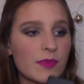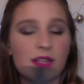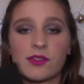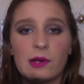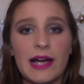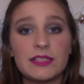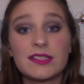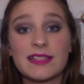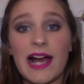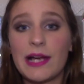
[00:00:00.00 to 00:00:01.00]
So I
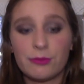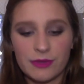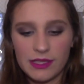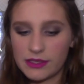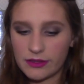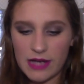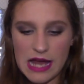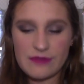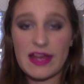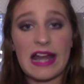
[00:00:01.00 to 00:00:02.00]
really don't
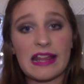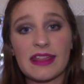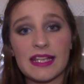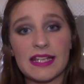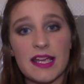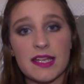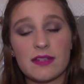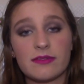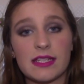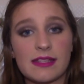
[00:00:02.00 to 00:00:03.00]
have anything
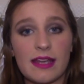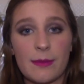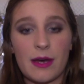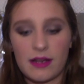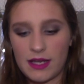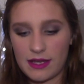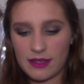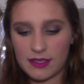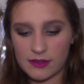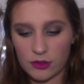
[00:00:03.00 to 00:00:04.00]
negative to say about it. I
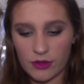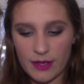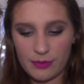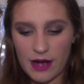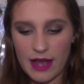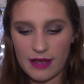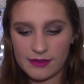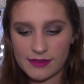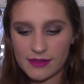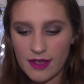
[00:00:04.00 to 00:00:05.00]
think it's a great
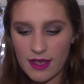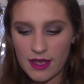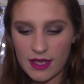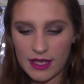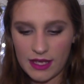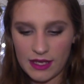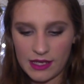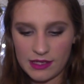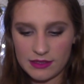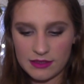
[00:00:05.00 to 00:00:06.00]
price,
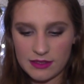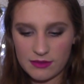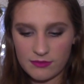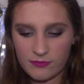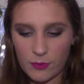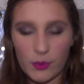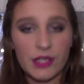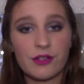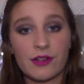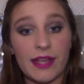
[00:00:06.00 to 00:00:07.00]
and for
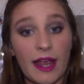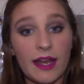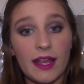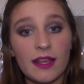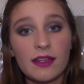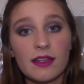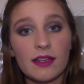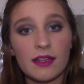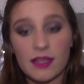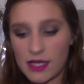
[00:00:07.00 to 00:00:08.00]
what you're getting,
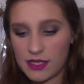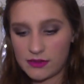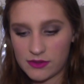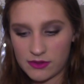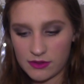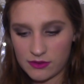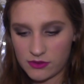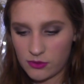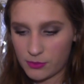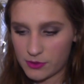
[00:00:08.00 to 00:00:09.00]
it's
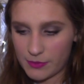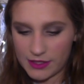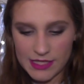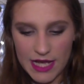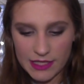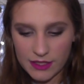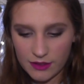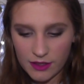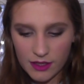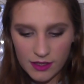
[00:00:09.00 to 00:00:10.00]
super
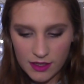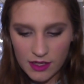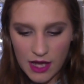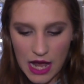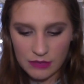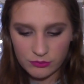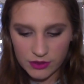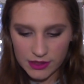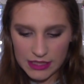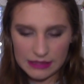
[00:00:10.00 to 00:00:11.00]
spectacular. I
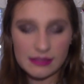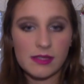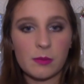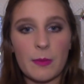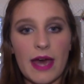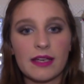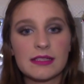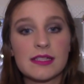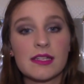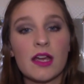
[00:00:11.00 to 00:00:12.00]
wouldn't
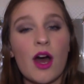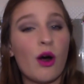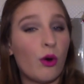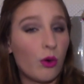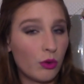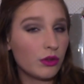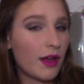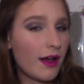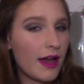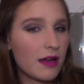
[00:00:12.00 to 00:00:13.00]
expect a whole
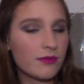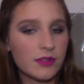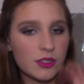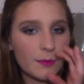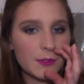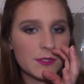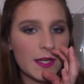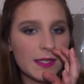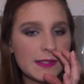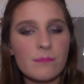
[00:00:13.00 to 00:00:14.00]
lot out of the shimmery
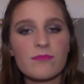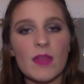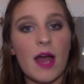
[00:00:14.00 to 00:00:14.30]
shades.